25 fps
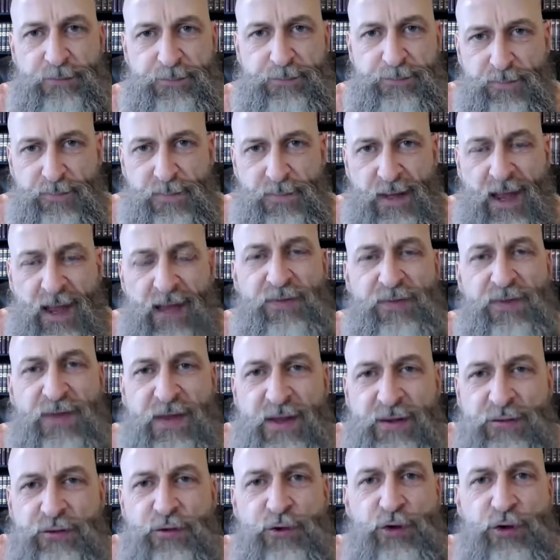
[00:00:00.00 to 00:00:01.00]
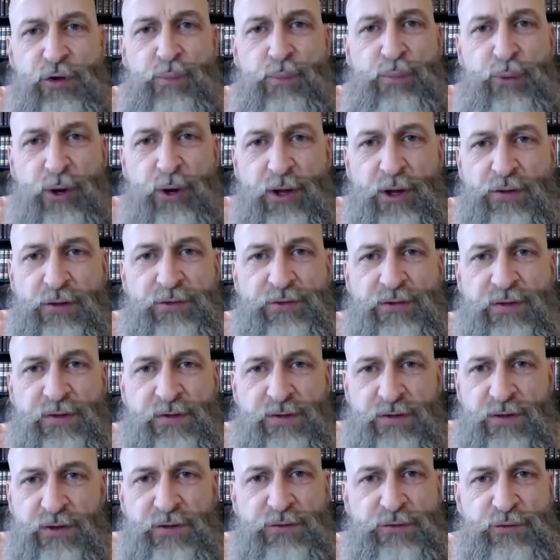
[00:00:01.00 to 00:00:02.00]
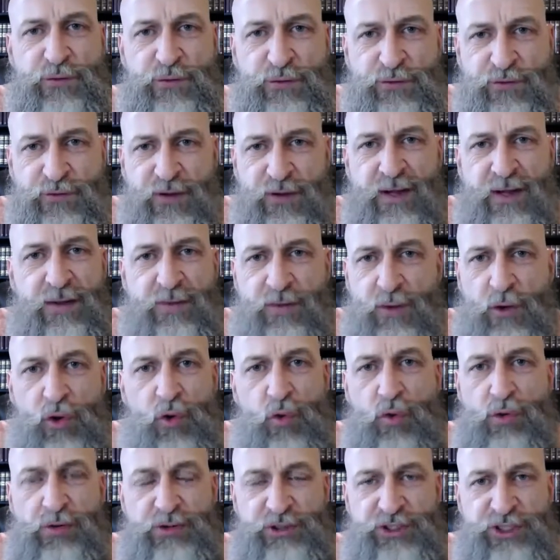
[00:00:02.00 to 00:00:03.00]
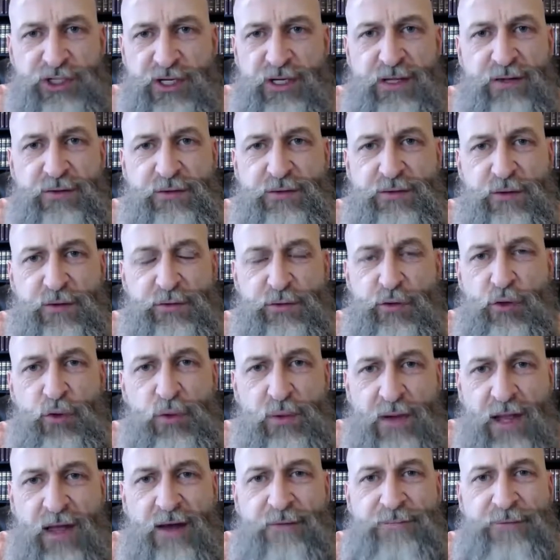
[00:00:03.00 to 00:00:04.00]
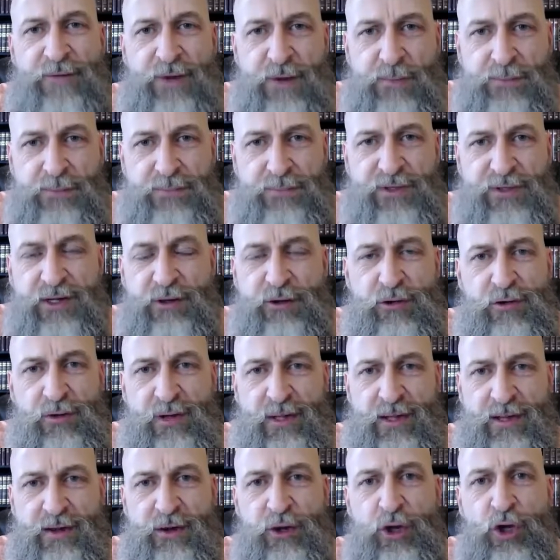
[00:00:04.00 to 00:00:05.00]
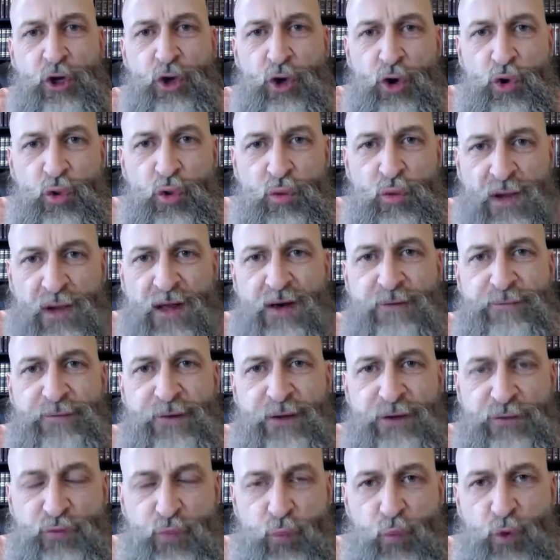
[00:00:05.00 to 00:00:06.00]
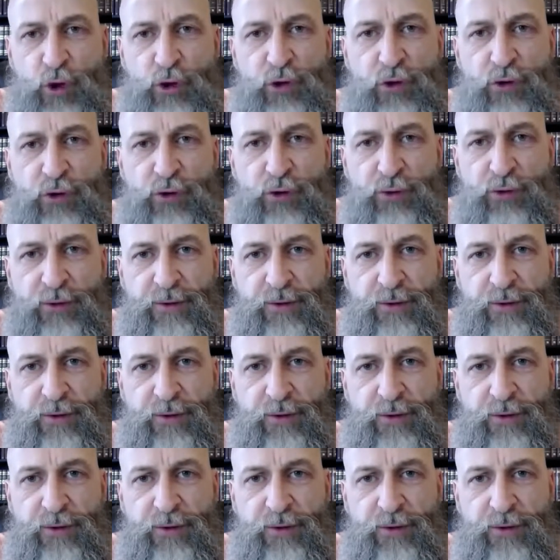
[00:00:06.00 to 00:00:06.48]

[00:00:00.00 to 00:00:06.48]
And these are your brothers and sisters in the Lord Jesus who love him dearly, who love his word,